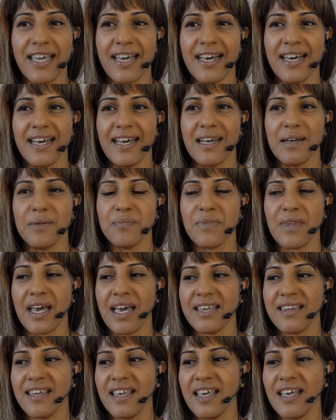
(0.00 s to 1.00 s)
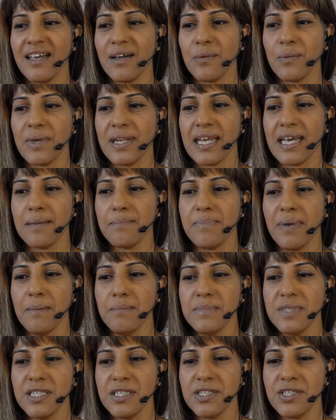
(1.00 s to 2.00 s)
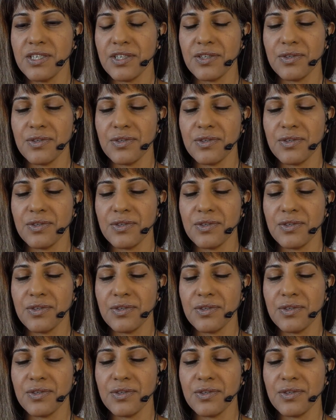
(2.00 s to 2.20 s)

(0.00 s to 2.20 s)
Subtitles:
I think when I bumped into